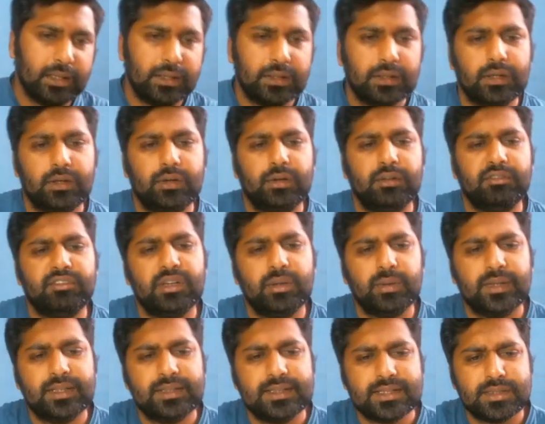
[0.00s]
Now, if you
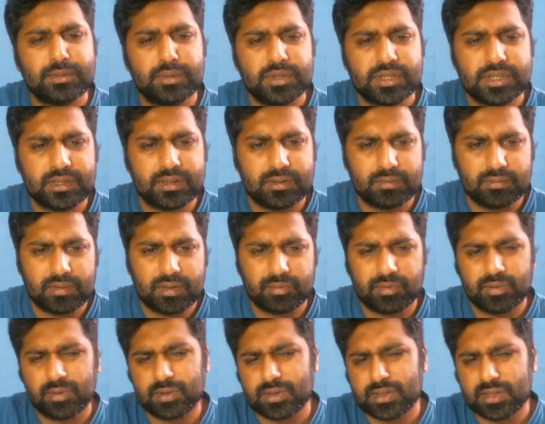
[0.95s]
look at this question,
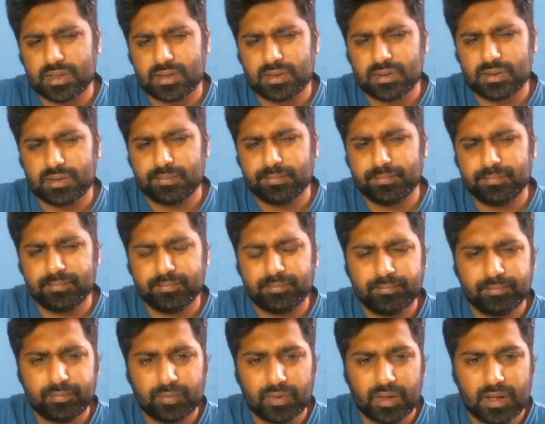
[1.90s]
of course,
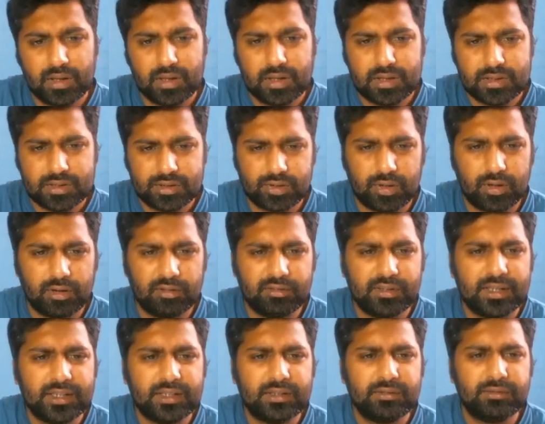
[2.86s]

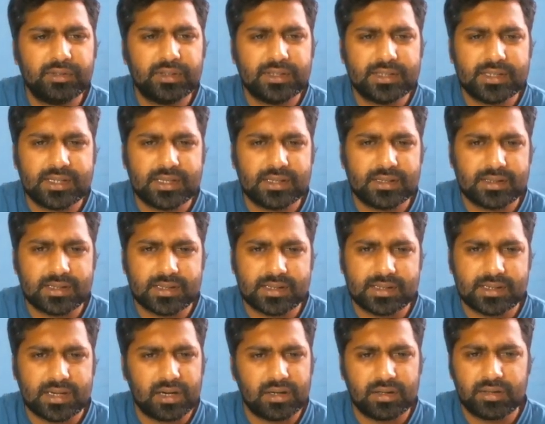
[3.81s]
solving it with the
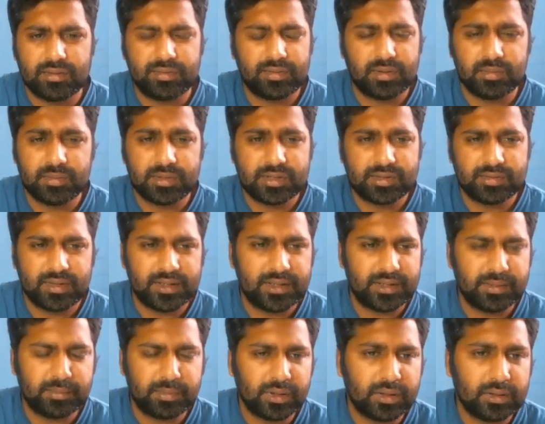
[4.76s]
standard form, it's very
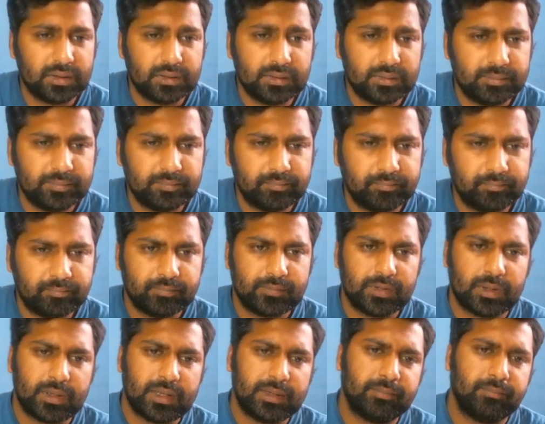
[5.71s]
typical.
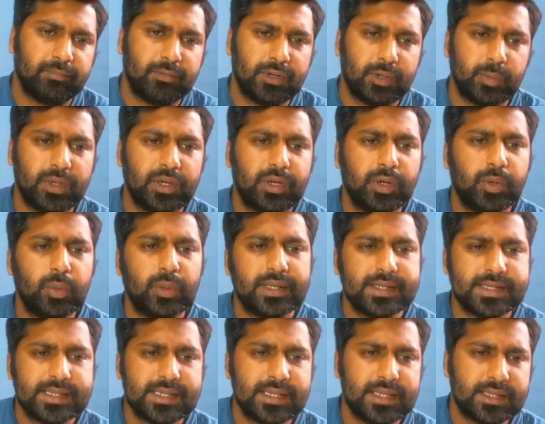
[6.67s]
Okay. But what you
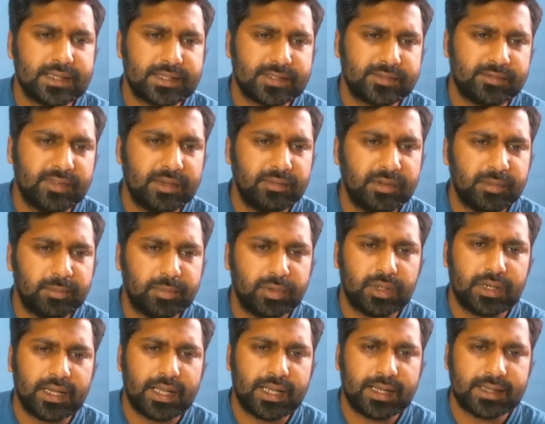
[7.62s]
can see is when we
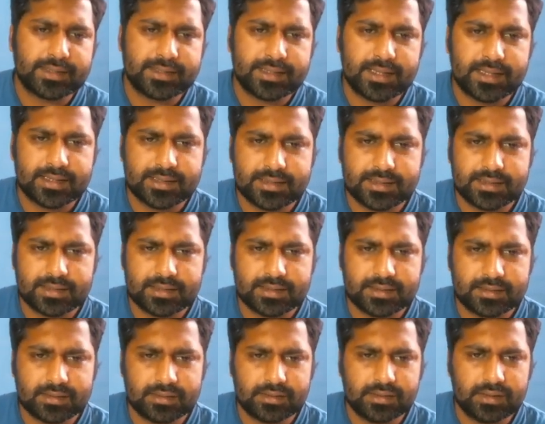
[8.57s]
put x as
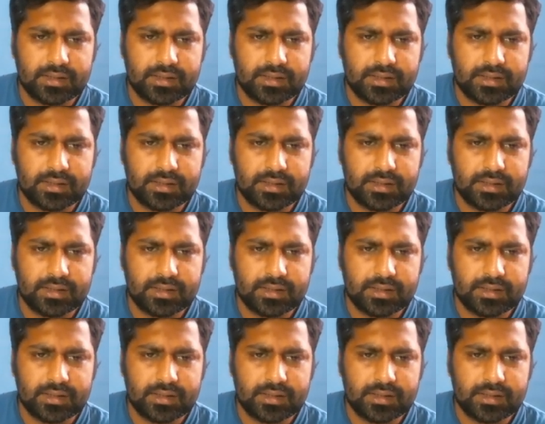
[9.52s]
a,